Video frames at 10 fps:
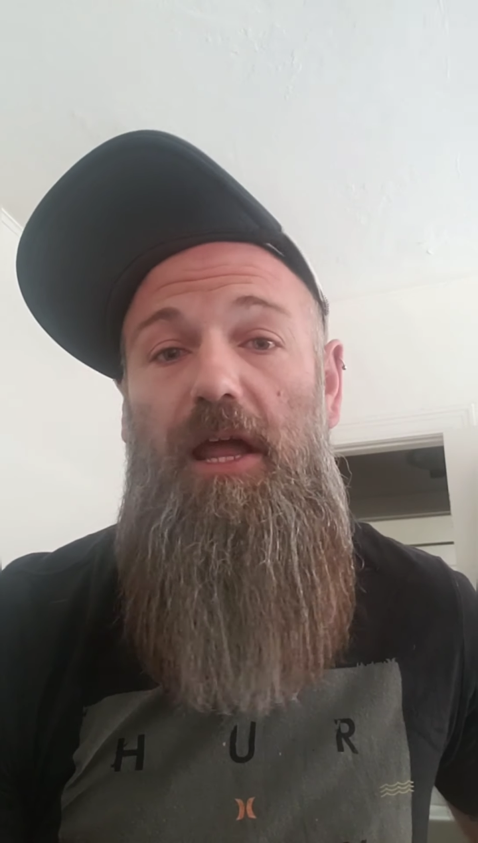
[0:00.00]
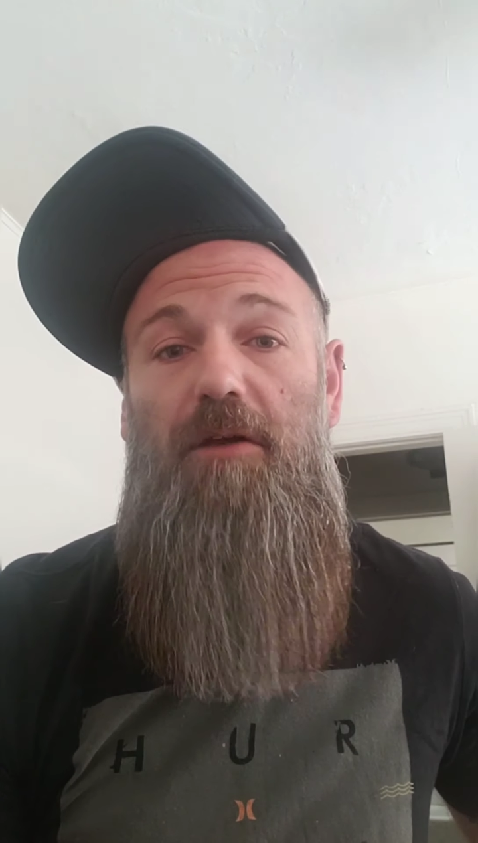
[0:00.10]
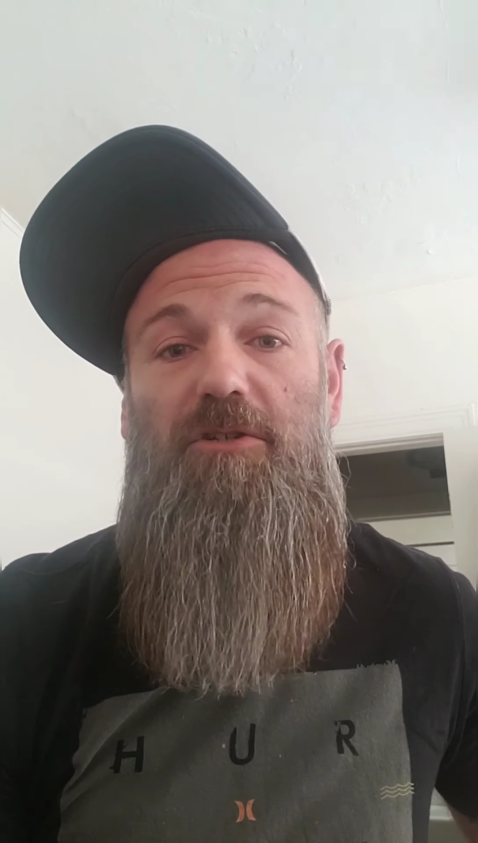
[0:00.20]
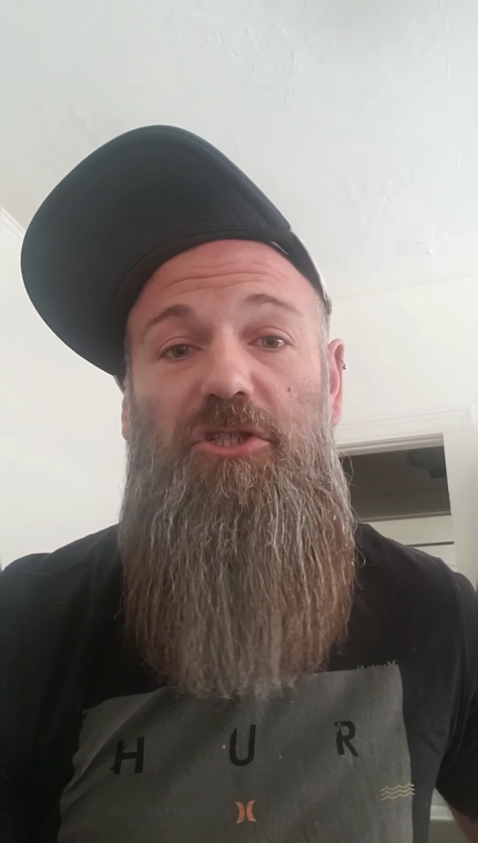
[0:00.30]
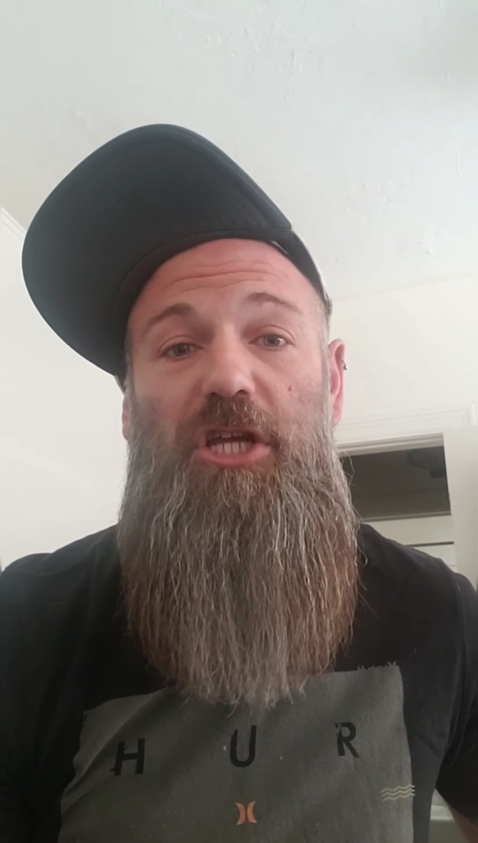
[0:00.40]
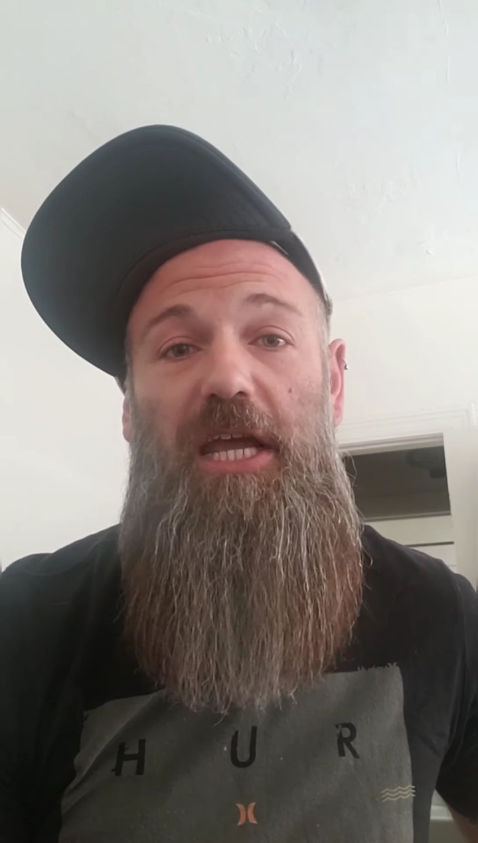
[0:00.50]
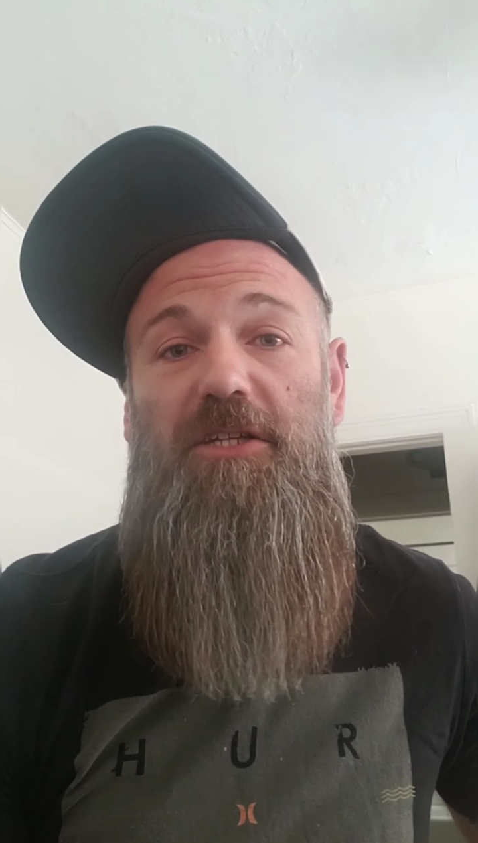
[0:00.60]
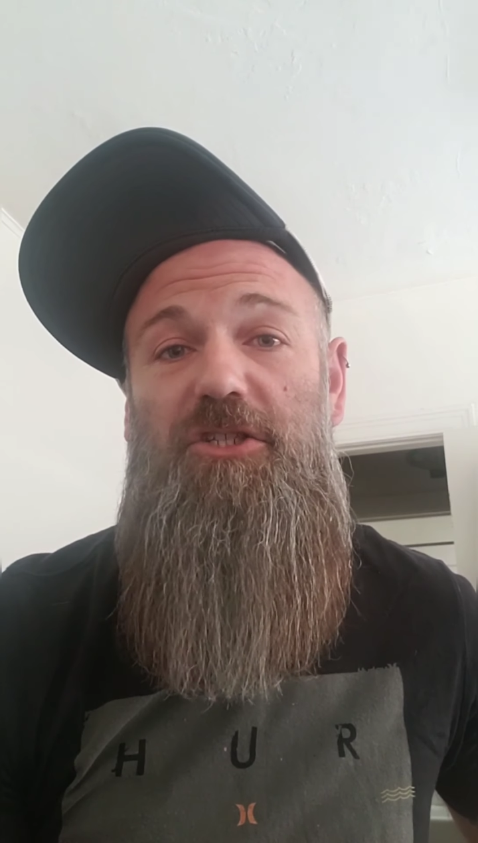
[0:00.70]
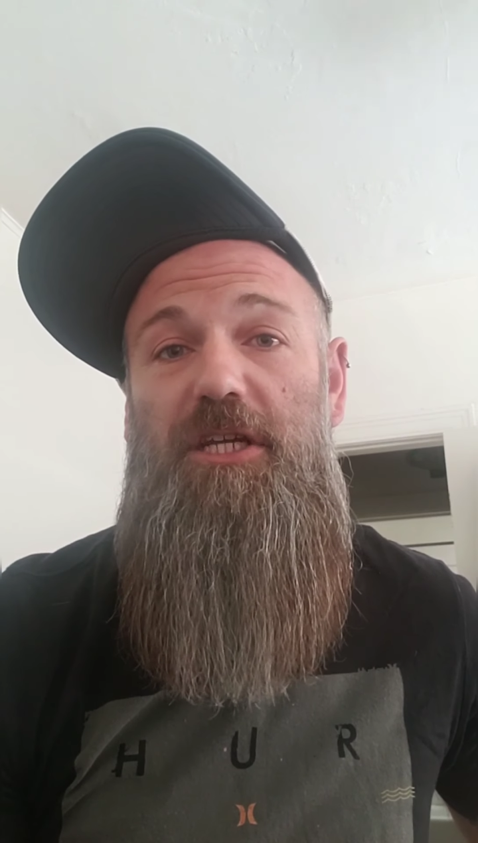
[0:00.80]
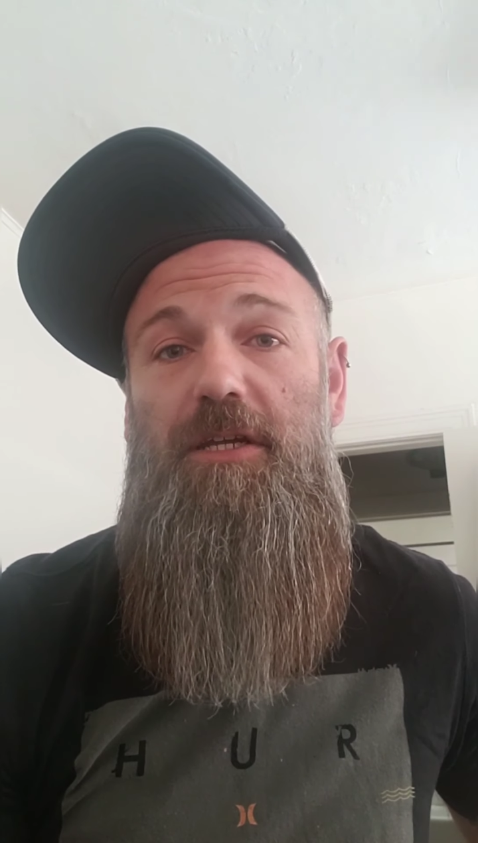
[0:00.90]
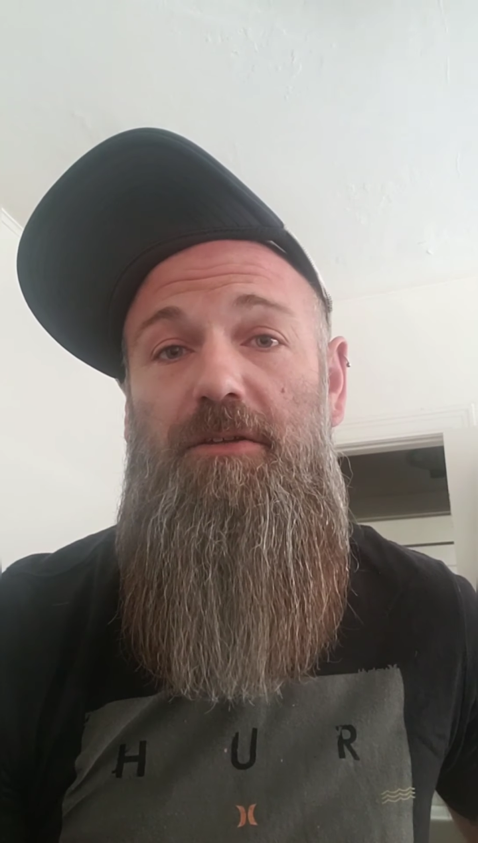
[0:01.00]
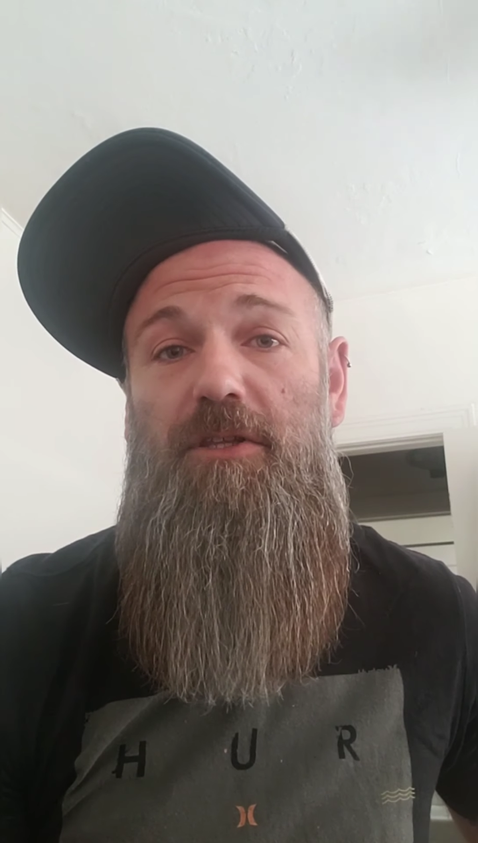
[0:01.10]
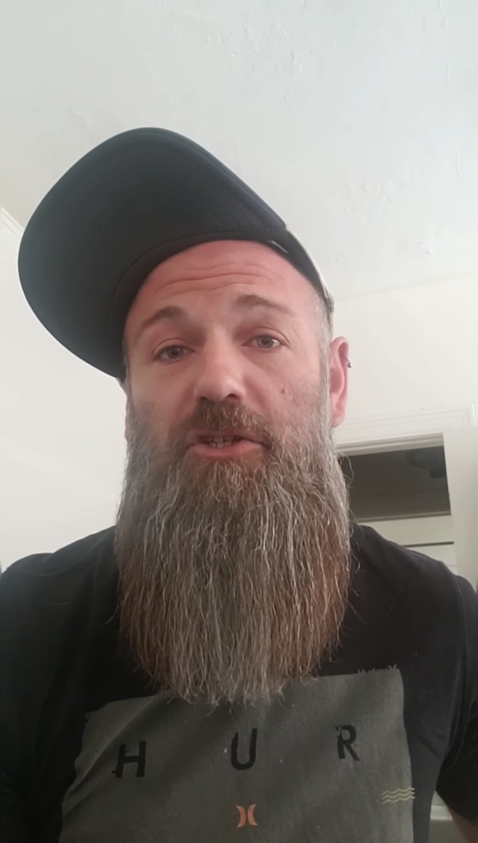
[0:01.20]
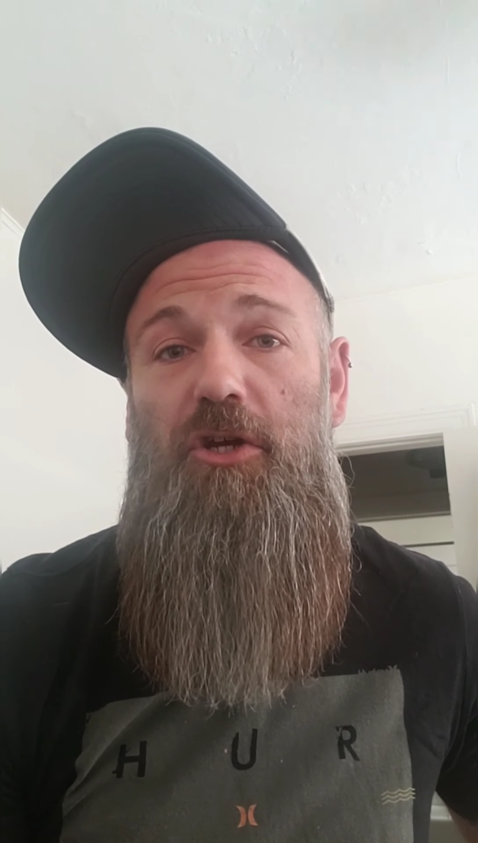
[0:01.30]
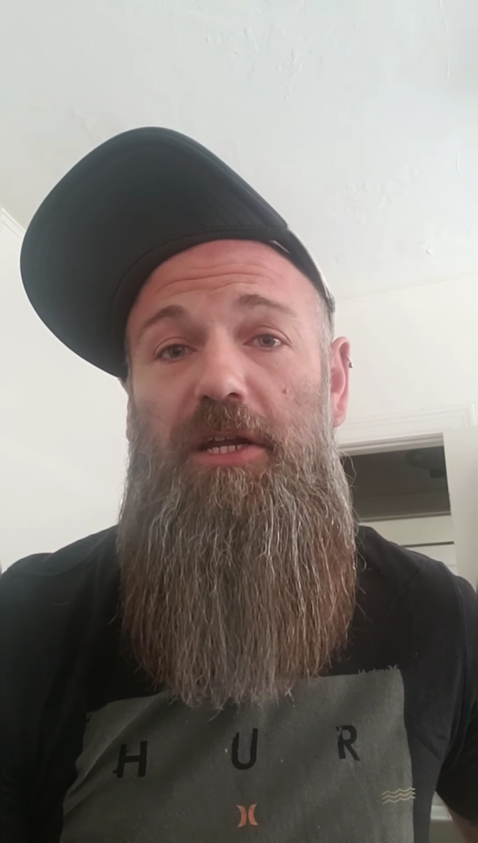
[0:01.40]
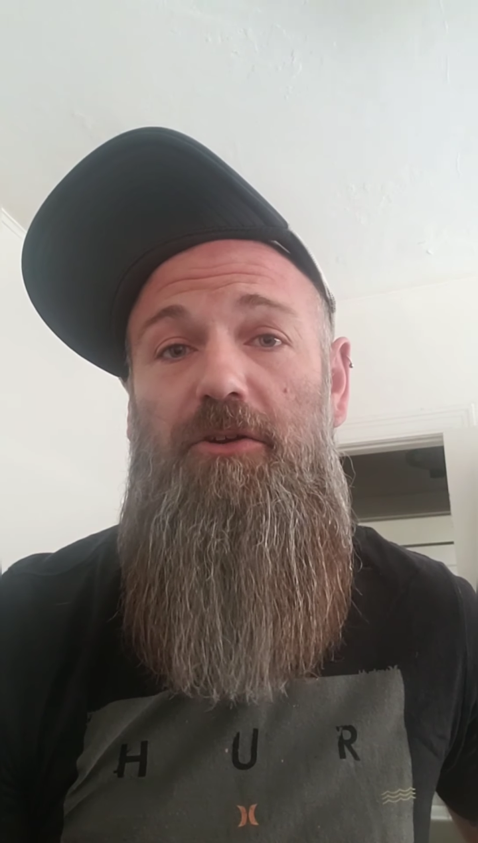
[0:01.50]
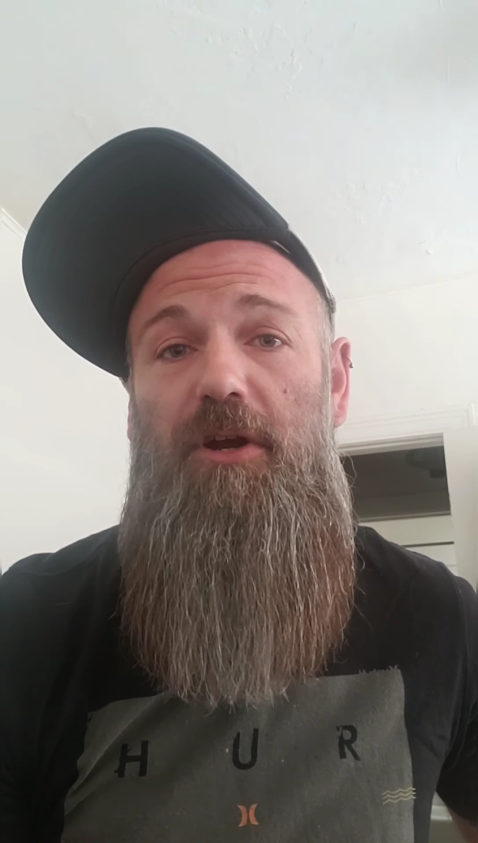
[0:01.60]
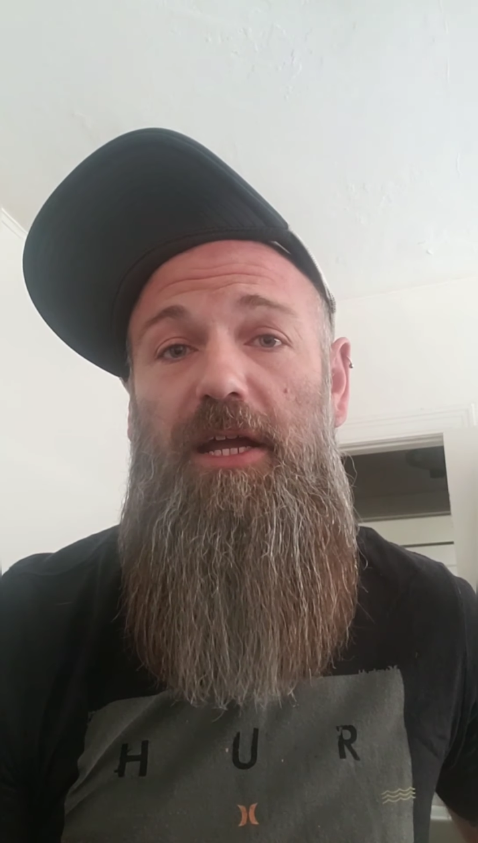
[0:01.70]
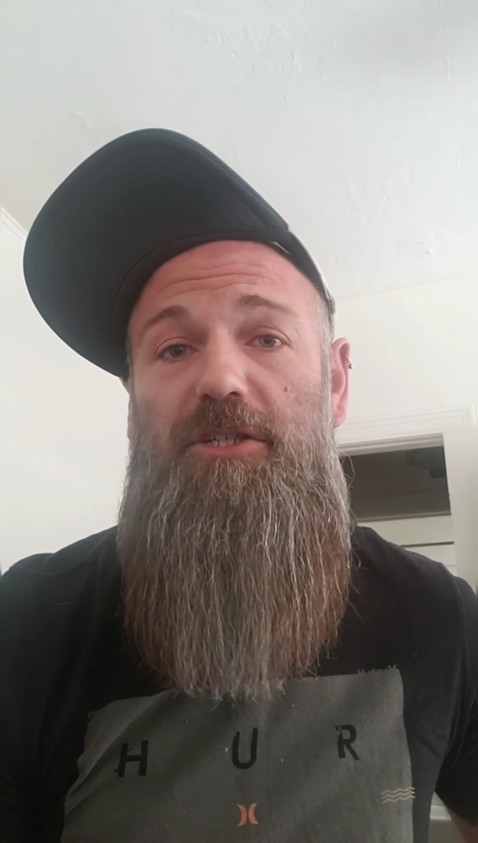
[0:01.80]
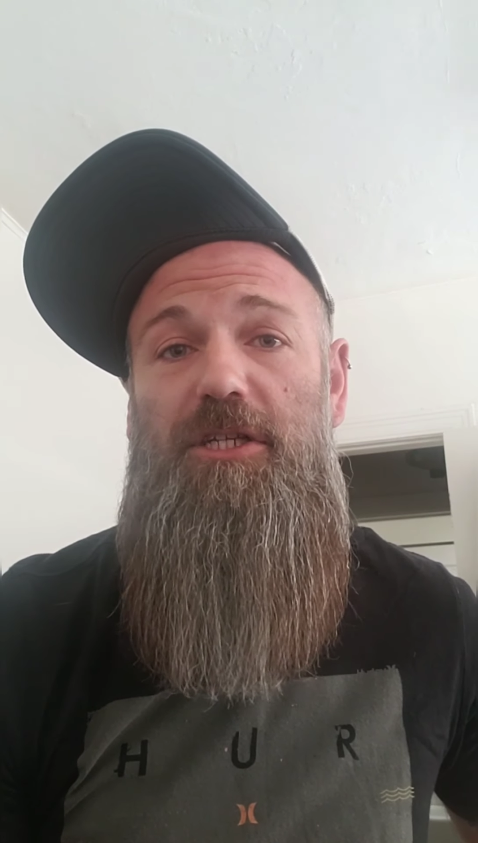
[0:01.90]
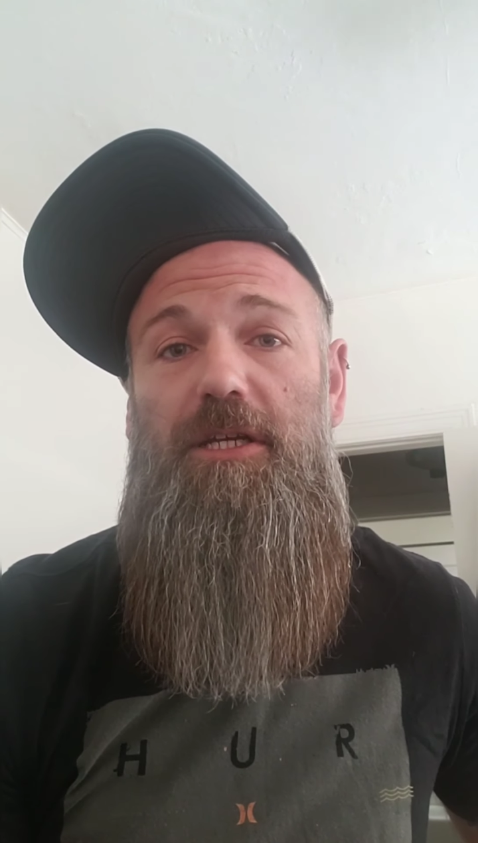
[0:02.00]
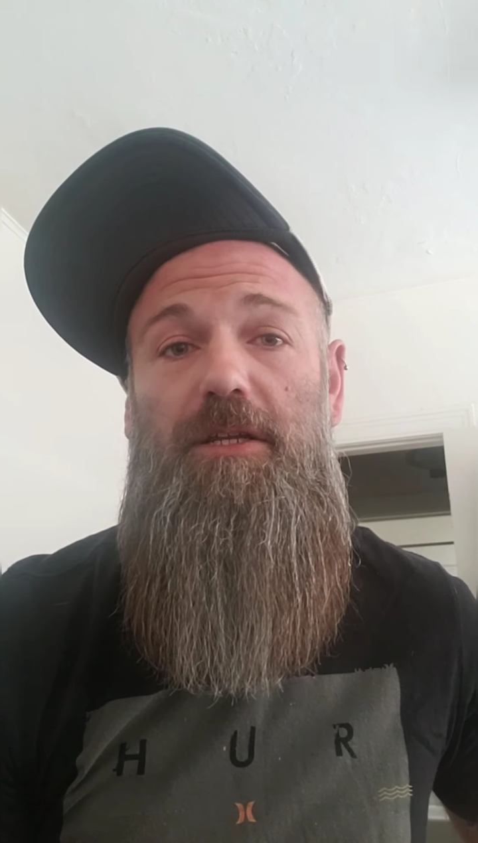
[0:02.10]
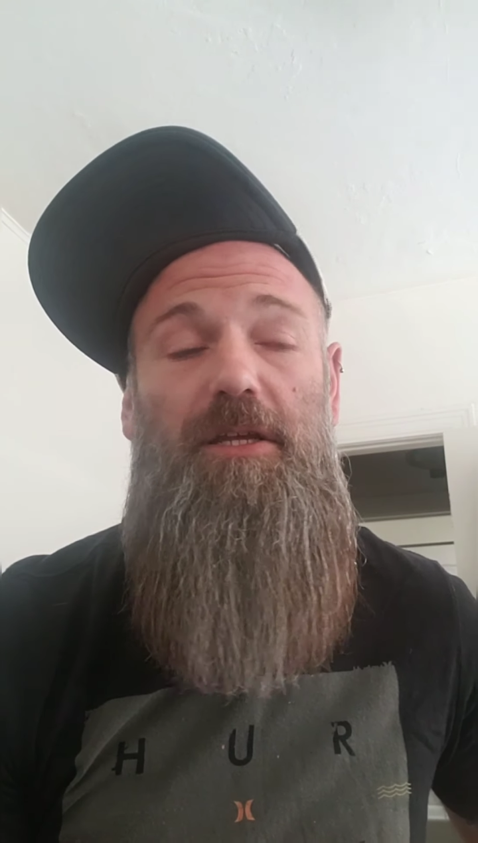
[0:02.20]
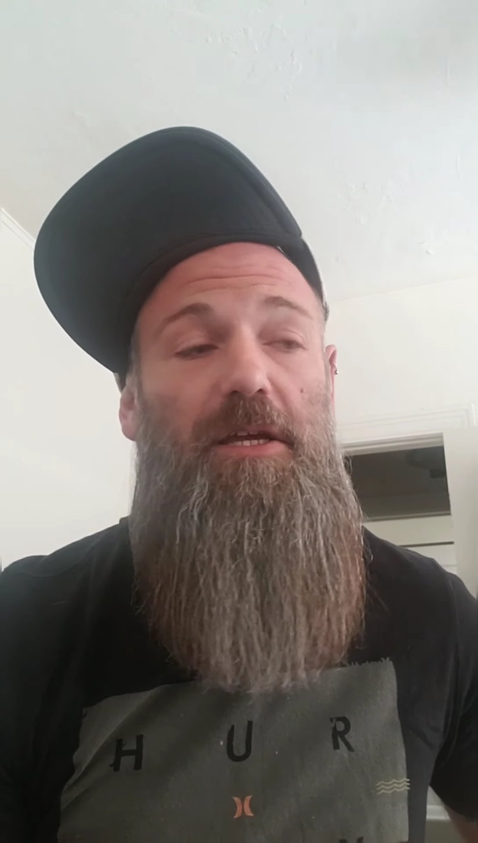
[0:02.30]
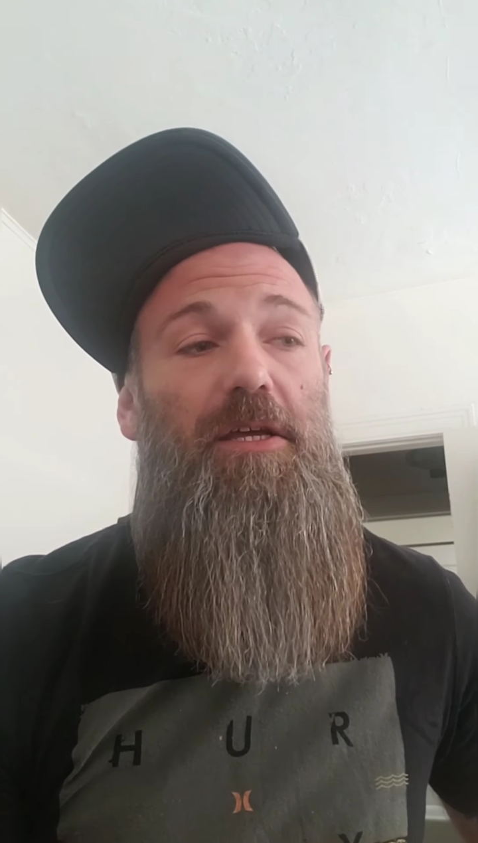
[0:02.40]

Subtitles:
it was changing the trend direction?